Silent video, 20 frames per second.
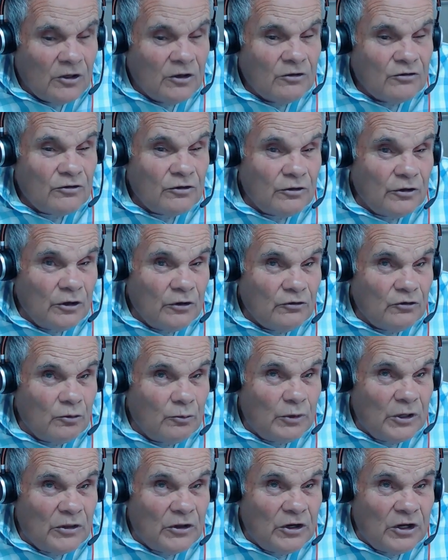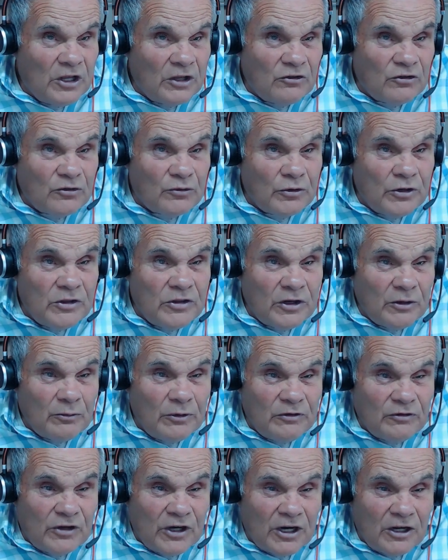So those will be the next three. Then
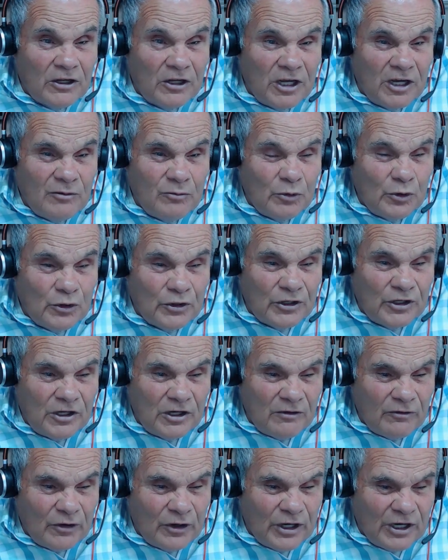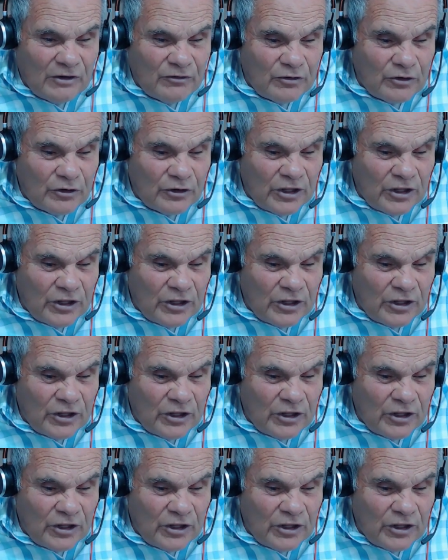we've got a lot more to cover after